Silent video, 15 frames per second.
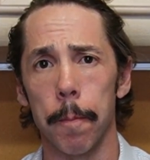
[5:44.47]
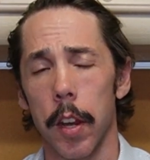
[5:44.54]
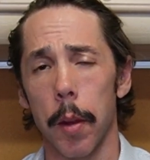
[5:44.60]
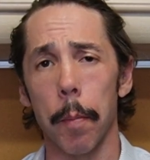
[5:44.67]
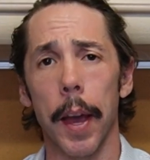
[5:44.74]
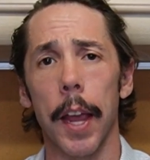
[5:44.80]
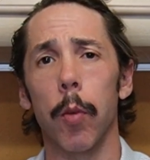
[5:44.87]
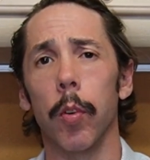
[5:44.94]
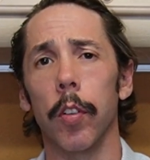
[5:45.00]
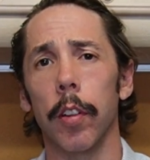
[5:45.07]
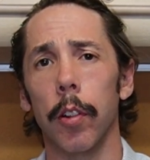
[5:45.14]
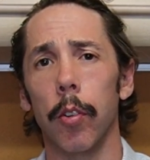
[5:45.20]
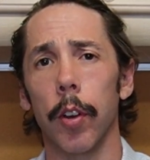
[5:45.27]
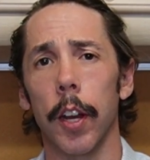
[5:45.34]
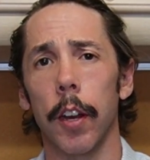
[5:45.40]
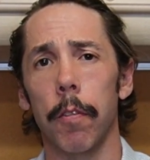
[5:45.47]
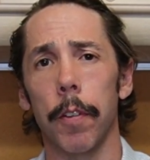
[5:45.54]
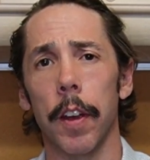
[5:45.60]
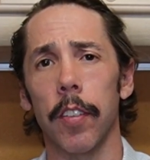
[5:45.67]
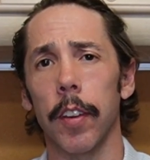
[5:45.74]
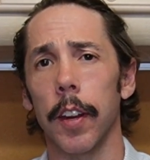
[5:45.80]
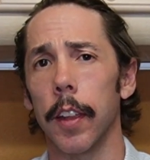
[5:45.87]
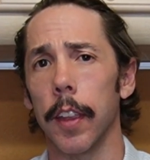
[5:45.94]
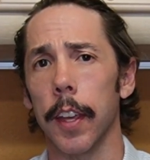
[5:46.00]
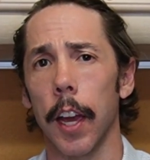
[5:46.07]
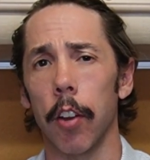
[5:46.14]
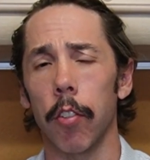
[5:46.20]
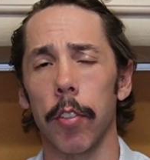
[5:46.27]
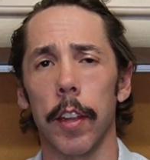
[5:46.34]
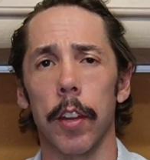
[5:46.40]
You may want to look at investing in the
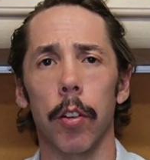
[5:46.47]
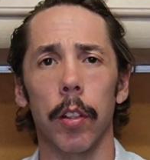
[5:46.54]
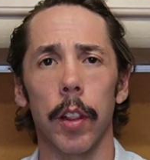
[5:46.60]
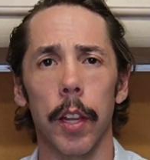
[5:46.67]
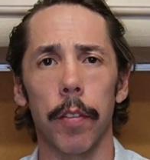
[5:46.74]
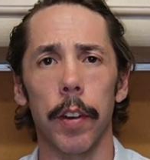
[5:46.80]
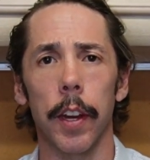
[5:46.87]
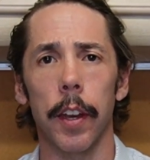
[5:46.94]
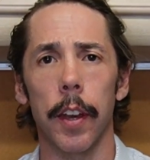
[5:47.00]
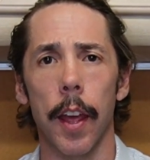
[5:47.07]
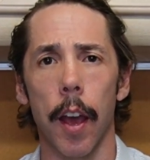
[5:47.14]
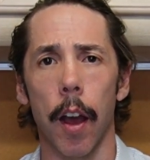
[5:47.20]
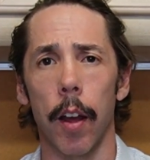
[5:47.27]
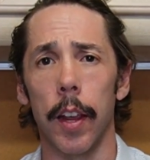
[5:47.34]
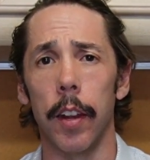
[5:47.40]
country that you're living in now.